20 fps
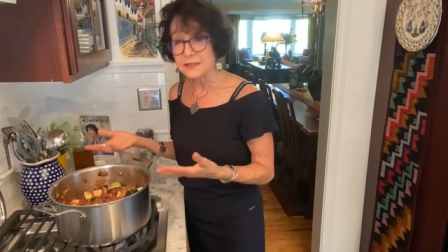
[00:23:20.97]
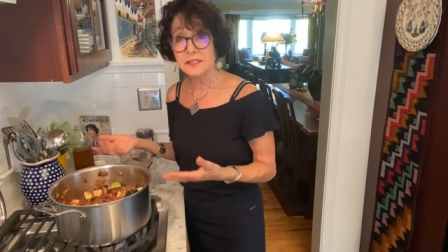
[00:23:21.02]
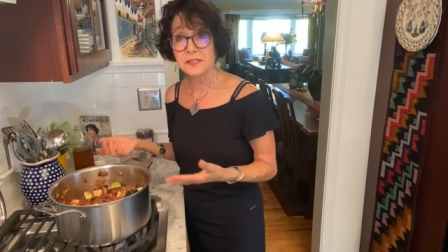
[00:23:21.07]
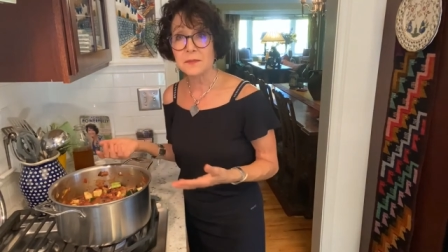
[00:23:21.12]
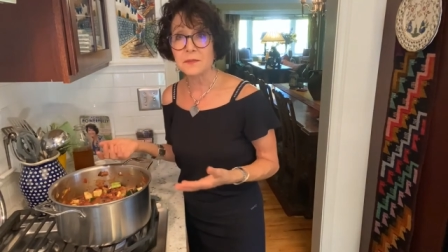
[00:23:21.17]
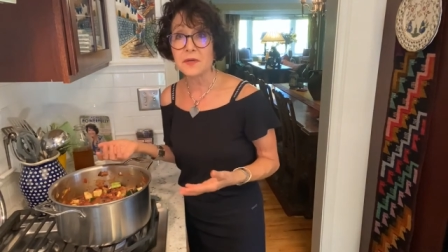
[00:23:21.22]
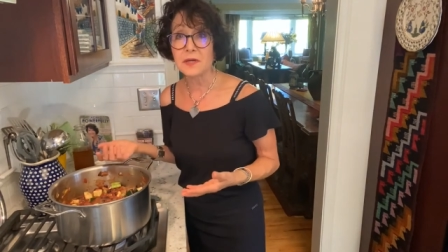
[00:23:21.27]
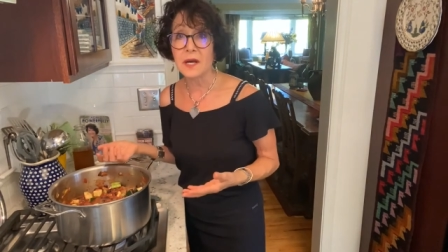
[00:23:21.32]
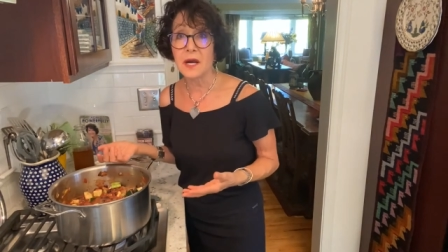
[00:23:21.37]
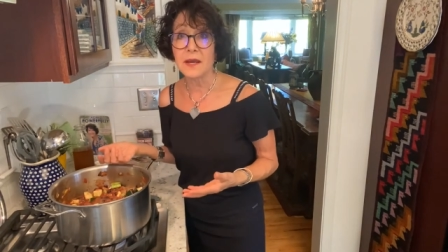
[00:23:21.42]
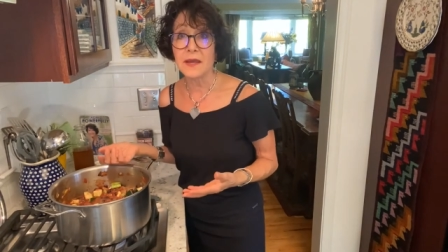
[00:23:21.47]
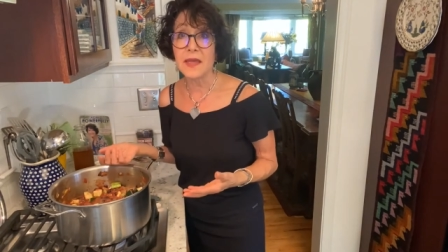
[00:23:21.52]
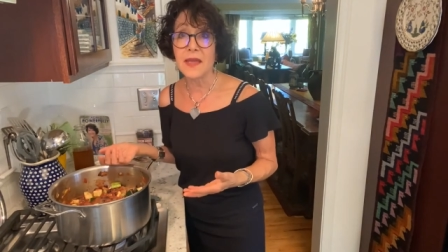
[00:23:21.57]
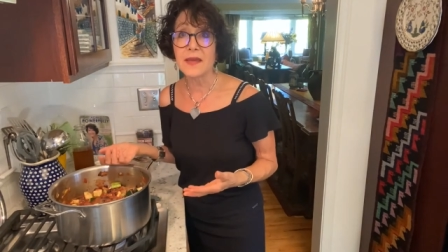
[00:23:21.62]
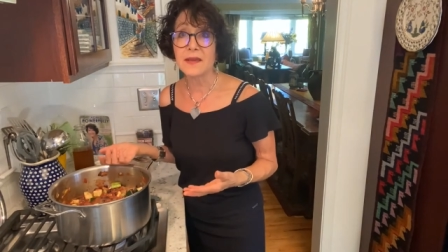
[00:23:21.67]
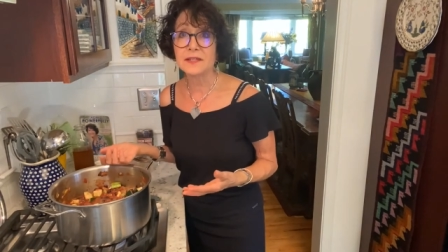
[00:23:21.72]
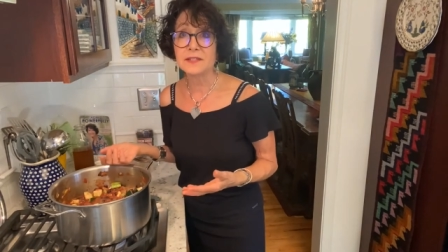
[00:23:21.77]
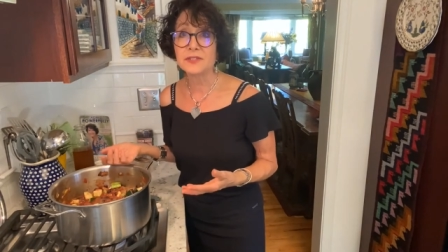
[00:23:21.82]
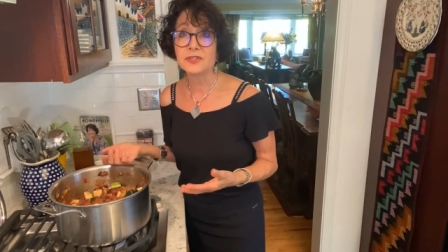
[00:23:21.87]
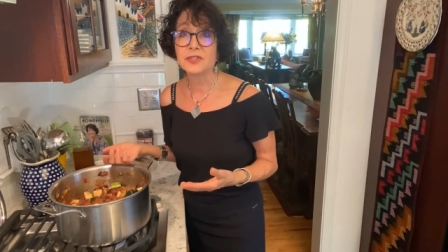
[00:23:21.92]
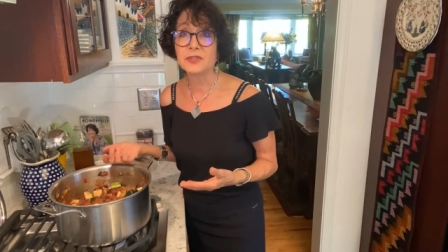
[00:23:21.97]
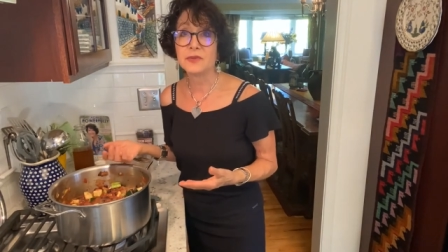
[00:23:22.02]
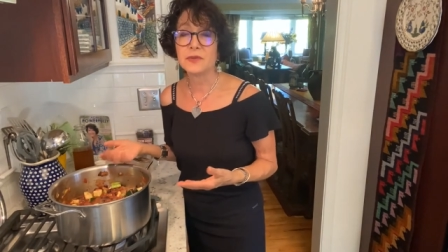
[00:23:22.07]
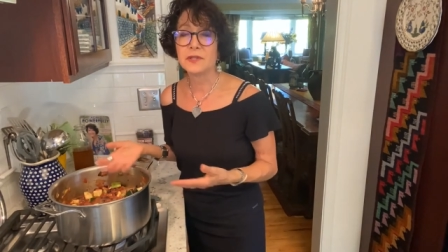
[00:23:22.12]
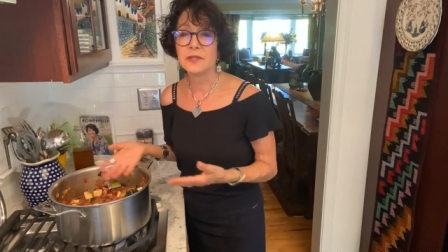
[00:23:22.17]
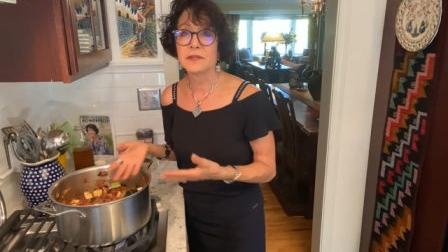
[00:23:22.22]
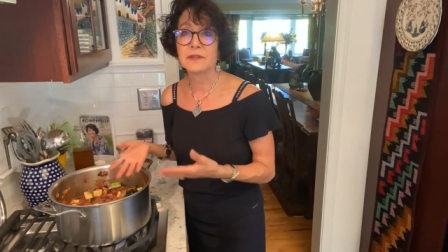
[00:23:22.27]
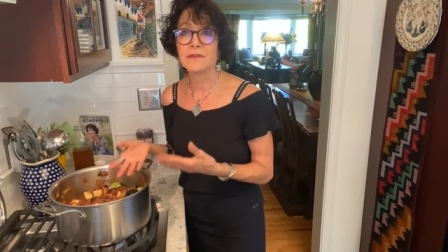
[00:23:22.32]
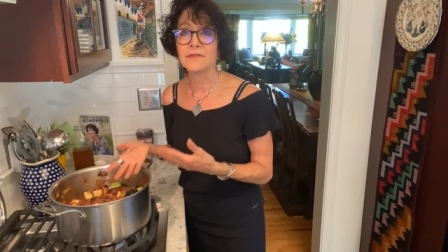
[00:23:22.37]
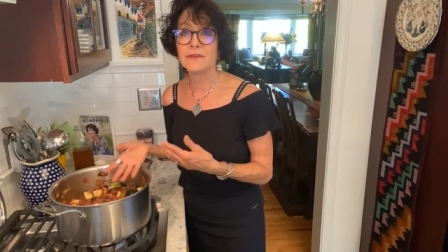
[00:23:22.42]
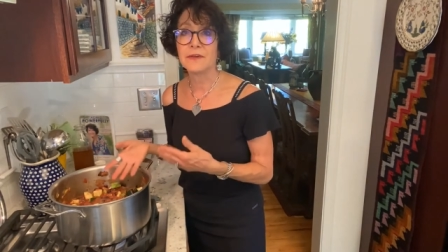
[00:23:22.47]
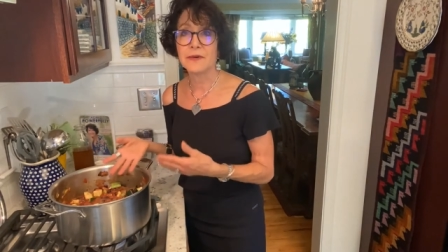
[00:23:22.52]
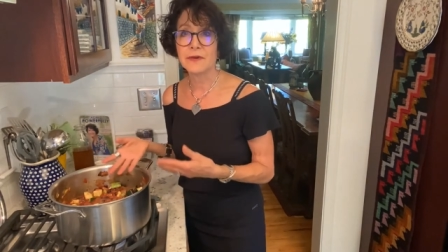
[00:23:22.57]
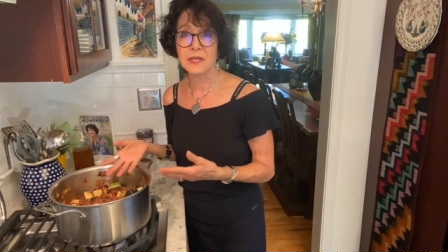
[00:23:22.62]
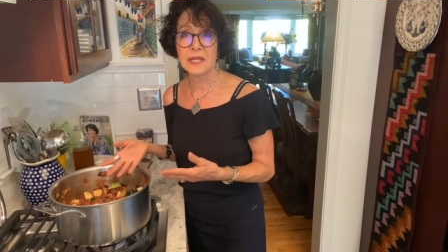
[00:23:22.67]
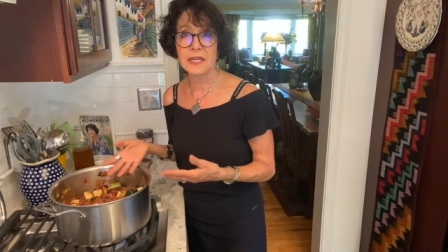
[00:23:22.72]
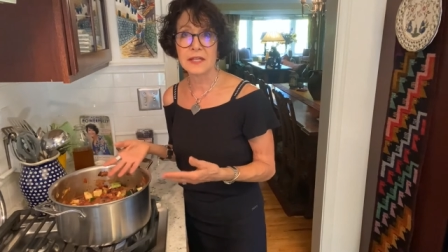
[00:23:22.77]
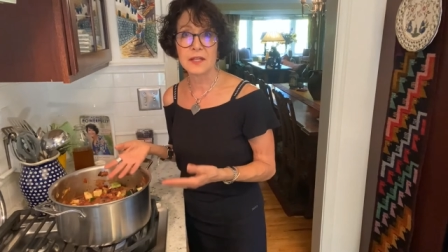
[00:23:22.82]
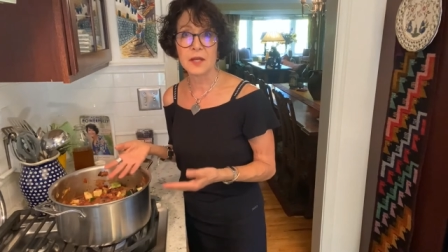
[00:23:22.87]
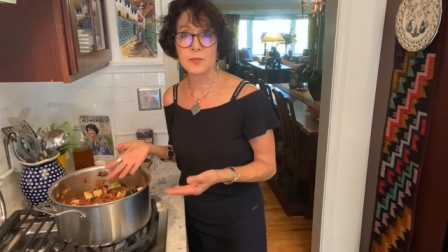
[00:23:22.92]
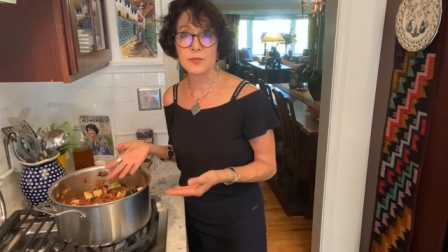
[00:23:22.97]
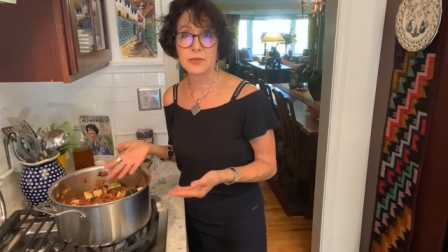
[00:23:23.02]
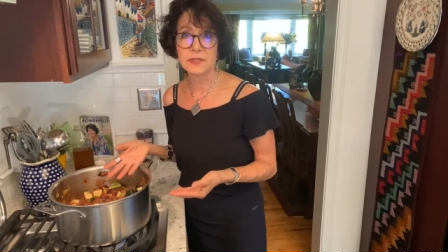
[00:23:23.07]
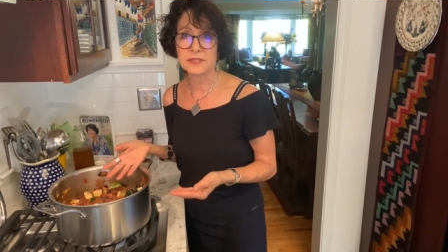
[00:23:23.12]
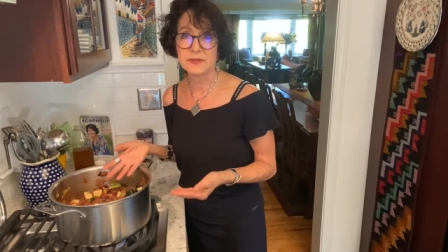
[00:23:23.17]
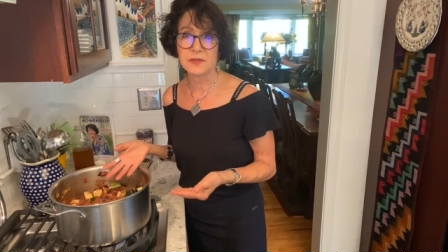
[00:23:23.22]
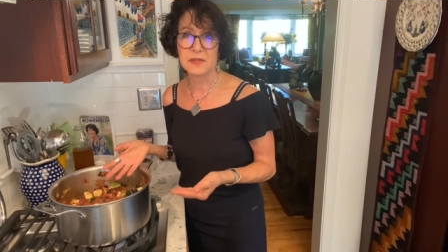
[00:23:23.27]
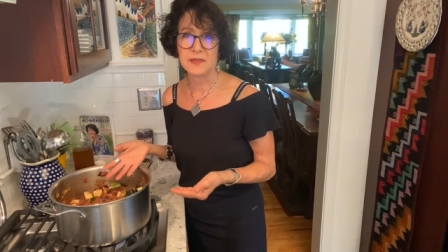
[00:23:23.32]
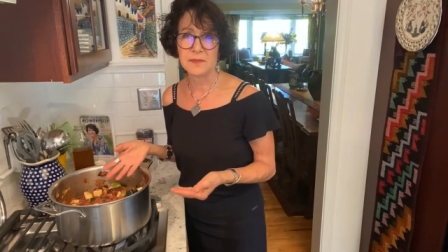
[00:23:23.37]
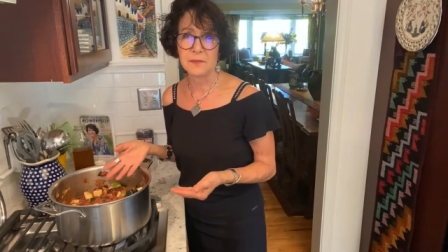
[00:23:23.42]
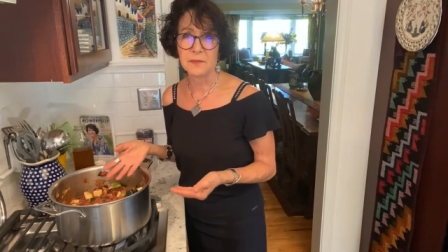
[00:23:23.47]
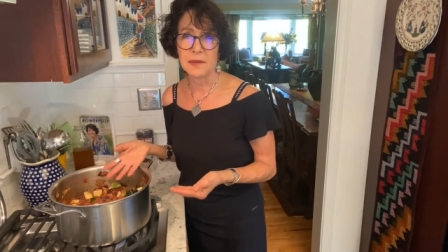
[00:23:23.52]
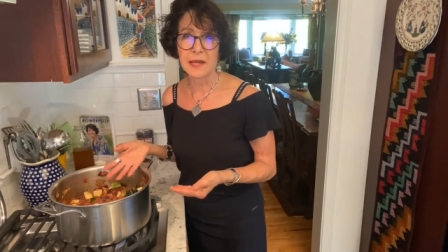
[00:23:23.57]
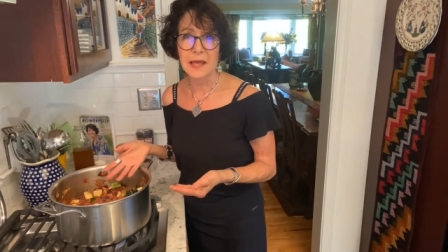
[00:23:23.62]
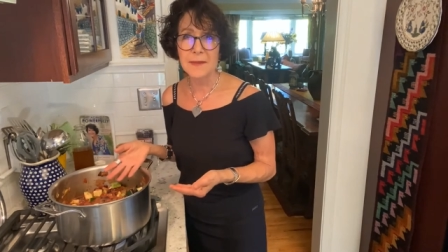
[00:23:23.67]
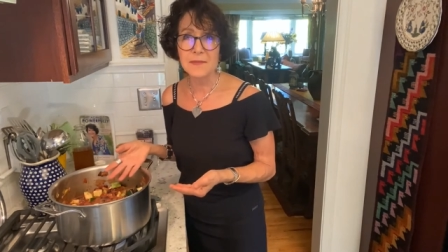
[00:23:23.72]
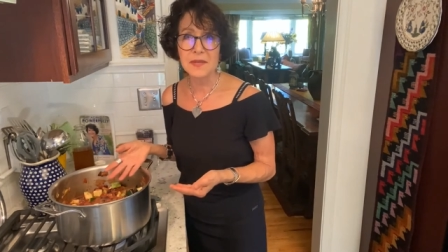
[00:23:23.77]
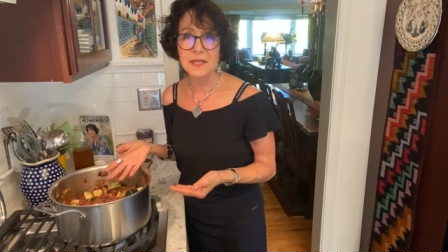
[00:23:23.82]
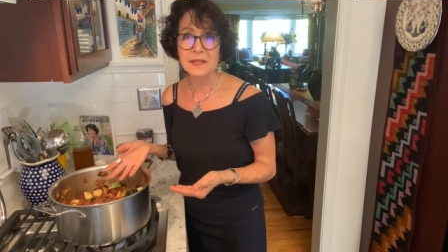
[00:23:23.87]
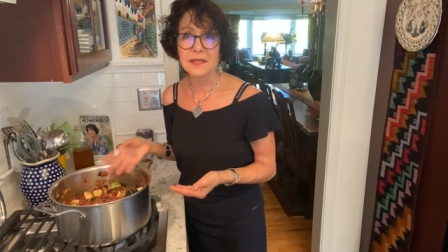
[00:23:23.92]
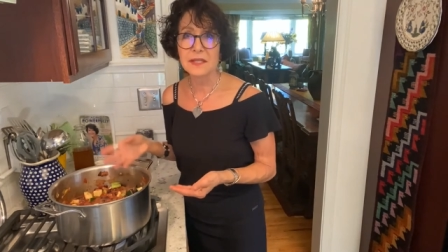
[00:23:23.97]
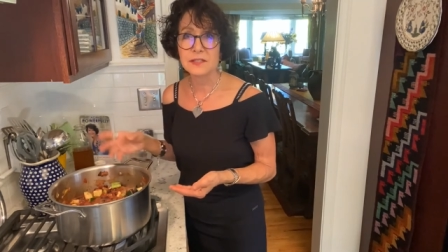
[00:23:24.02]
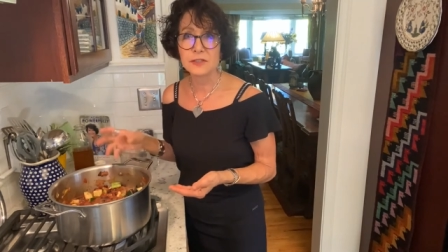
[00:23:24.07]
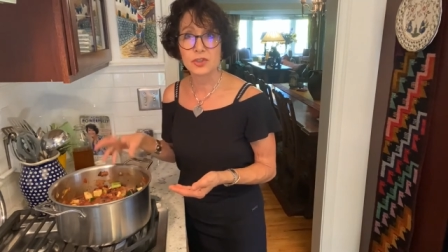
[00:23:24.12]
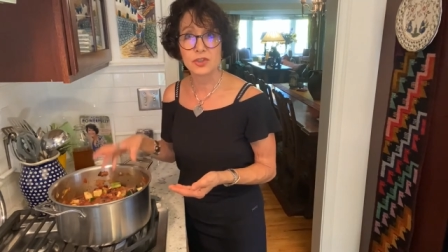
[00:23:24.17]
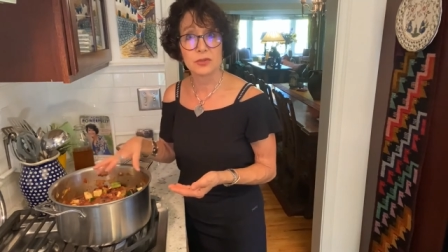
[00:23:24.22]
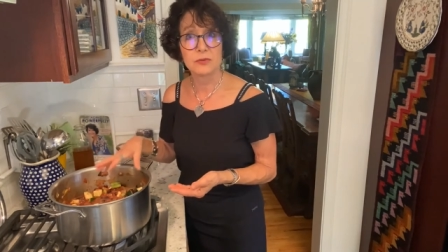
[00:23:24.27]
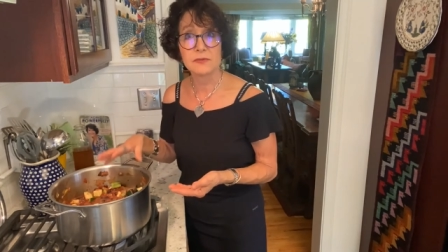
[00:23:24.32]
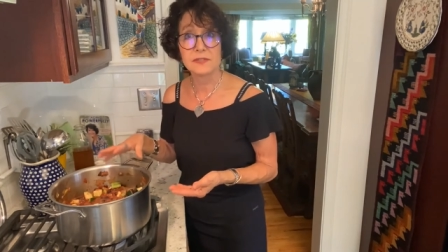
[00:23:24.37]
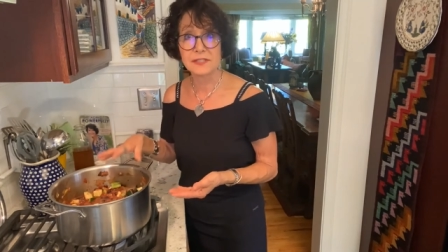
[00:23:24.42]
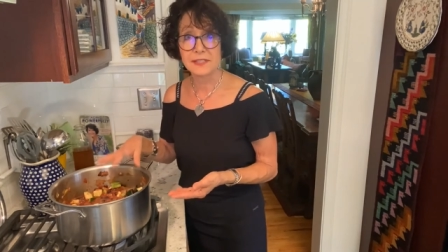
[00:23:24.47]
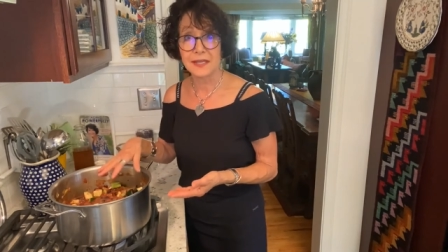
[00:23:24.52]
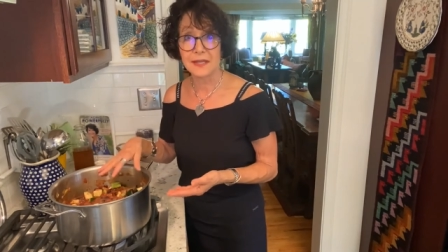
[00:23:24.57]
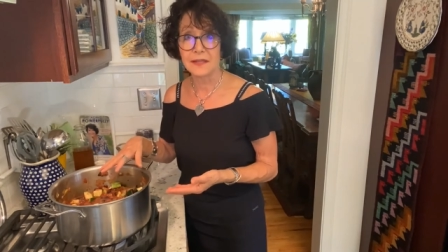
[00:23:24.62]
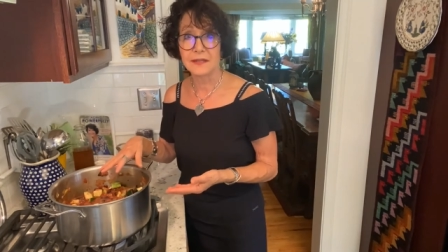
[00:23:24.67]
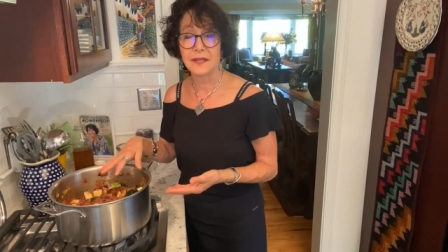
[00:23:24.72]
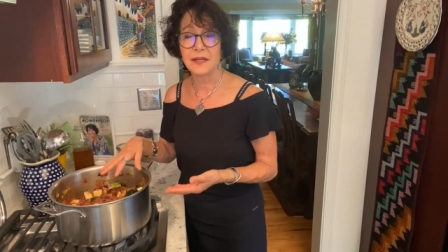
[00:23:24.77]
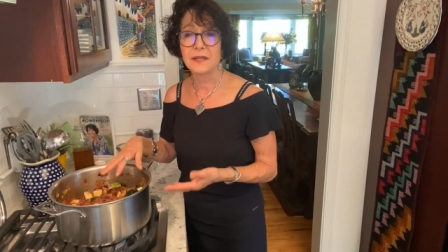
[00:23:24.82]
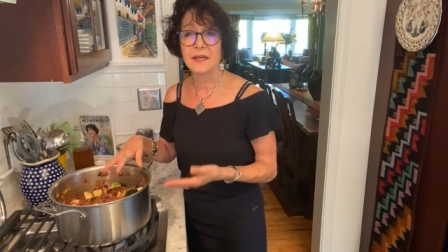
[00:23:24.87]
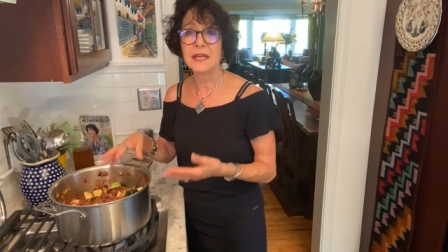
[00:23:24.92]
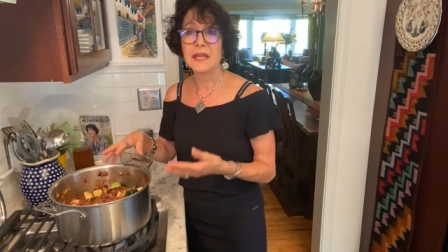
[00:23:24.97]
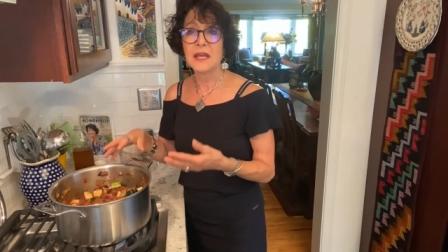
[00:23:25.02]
some cayenne to it at the very end. I'll put some lemon juice in it.